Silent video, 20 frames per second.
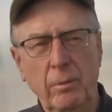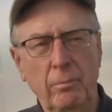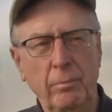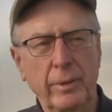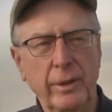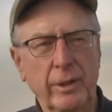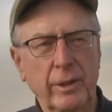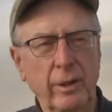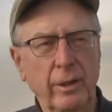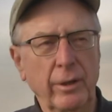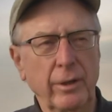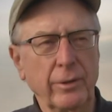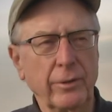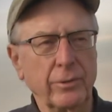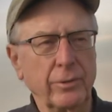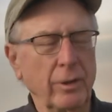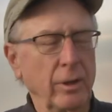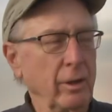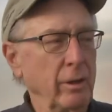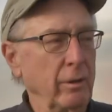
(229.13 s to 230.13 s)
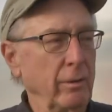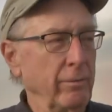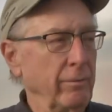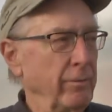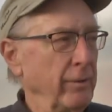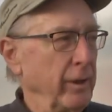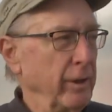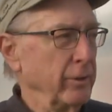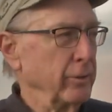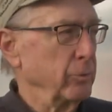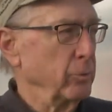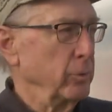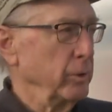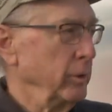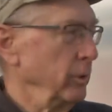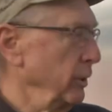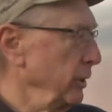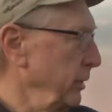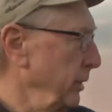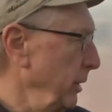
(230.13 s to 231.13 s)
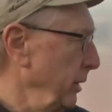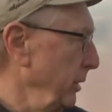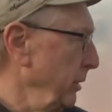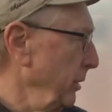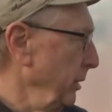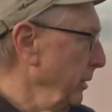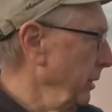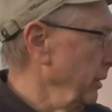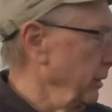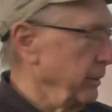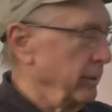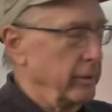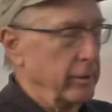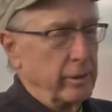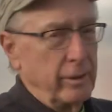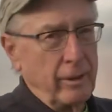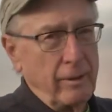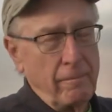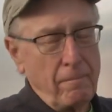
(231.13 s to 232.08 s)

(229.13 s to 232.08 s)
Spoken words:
because of, as we looked at the